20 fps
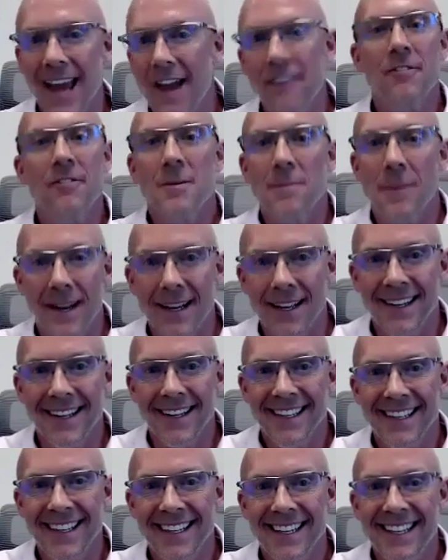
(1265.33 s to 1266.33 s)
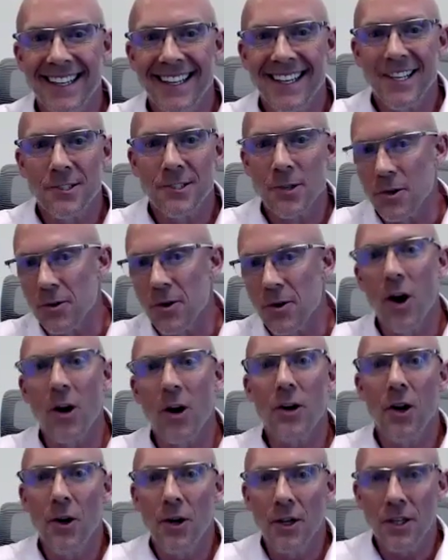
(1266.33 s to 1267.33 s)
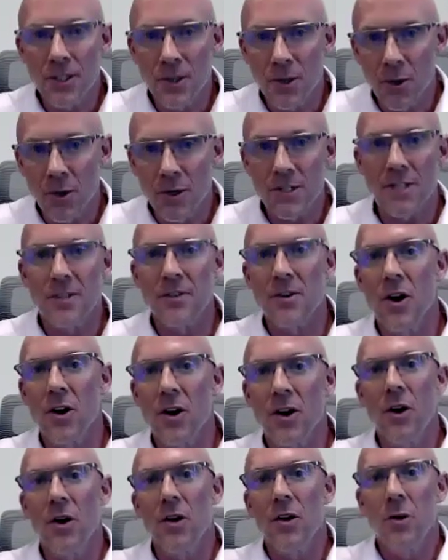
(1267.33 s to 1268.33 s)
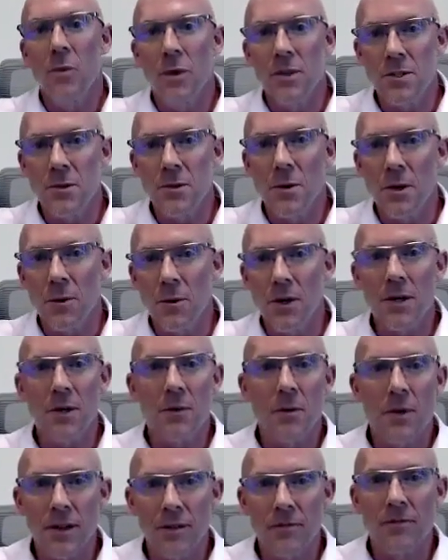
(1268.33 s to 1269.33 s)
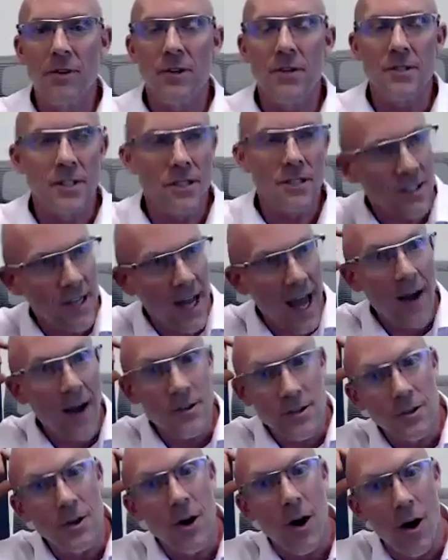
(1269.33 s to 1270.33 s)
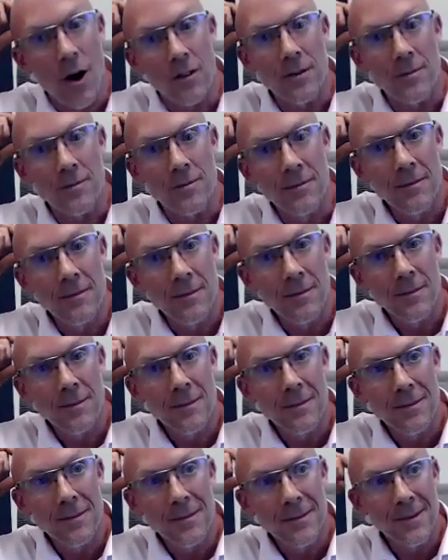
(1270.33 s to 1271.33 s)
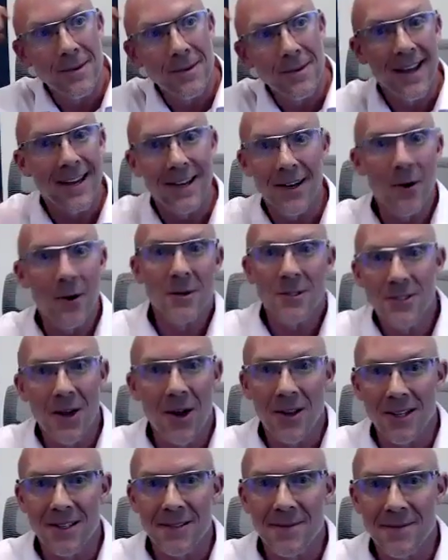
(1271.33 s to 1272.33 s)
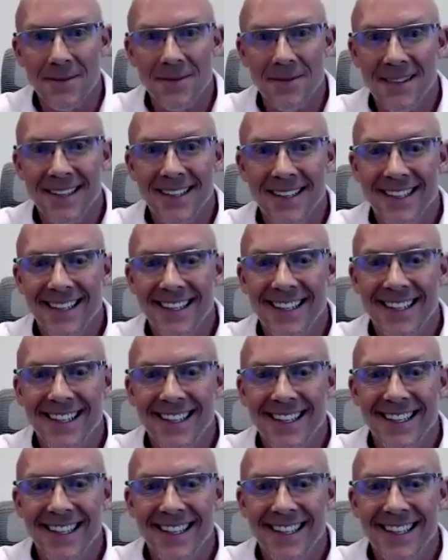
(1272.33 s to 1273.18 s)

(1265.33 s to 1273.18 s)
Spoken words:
Everybody. So they're all calling yours and they're all calling the ones you want to work with, versus now you call them and no one's calling them.